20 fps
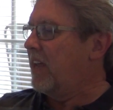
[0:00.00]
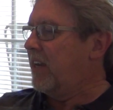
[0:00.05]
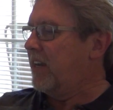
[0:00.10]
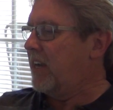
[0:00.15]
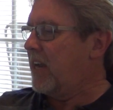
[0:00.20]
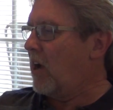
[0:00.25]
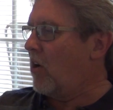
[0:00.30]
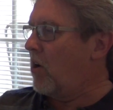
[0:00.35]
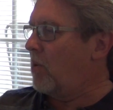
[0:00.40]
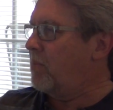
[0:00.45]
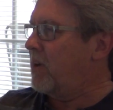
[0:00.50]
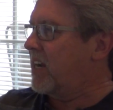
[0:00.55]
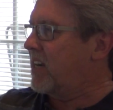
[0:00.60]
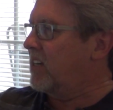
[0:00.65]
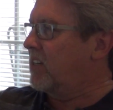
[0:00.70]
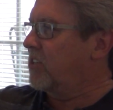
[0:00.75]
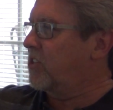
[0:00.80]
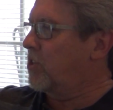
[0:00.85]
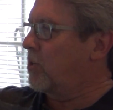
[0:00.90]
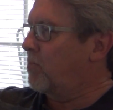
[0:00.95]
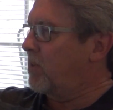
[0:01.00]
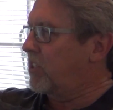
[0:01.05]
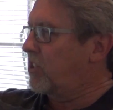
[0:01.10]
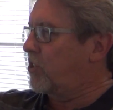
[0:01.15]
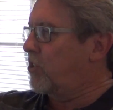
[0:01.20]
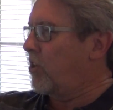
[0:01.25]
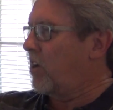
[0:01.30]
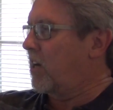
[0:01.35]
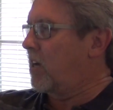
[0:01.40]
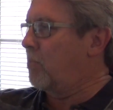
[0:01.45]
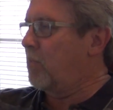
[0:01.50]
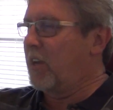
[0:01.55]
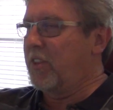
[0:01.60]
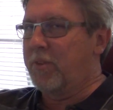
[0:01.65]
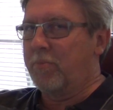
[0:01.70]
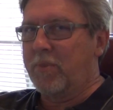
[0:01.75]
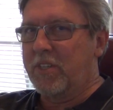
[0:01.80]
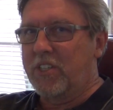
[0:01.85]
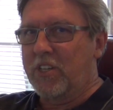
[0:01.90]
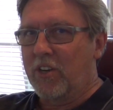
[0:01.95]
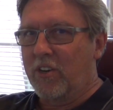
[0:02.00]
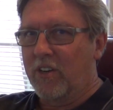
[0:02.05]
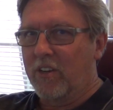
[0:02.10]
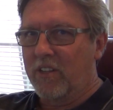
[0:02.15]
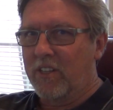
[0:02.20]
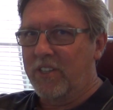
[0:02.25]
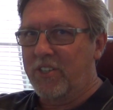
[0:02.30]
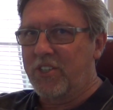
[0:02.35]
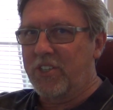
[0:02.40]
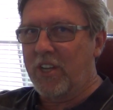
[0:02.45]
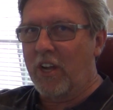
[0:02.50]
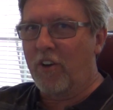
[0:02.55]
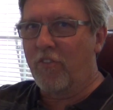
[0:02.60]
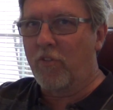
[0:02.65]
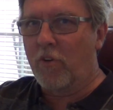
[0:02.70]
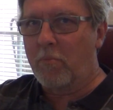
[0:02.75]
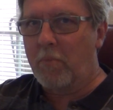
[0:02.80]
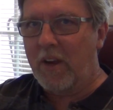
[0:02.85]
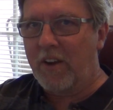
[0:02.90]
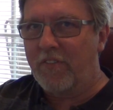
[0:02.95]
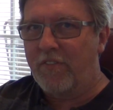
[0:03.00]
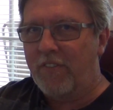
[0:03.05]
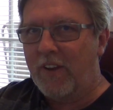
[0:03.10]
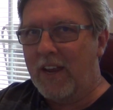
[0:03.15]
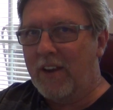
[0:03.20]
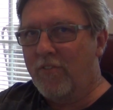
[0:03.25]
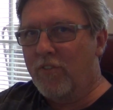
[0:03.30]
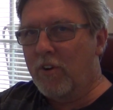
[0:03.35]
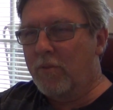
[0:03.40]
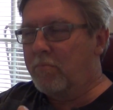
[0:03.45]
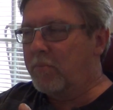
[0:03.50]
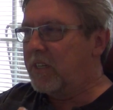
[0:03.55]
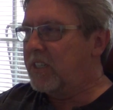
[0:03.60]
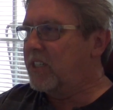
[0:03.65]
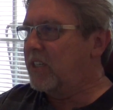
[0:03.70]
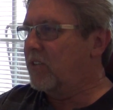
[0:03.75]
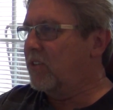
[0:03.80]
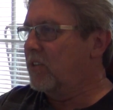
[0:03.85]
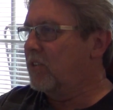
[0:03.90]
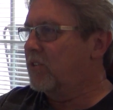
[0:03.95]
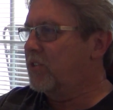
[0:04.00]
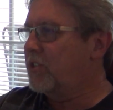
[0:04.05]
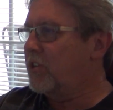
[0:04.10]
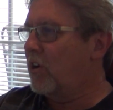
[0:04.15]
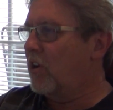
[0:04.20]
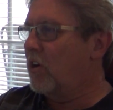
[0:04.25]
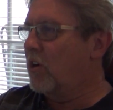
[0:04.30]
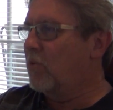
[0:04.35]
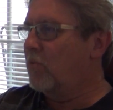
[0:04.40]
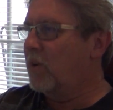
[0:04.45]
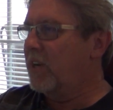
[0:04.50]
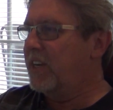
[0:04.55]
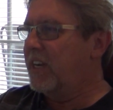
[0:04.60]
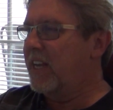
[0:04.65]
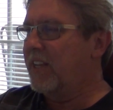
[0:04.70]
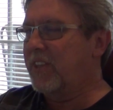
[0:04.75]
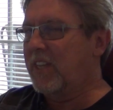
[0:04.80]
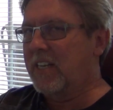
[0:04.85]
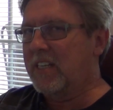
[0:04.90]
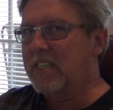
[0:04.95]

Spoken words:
Now, I'm not going to so much talk about the material itself, what my favorite materials are or whatnot.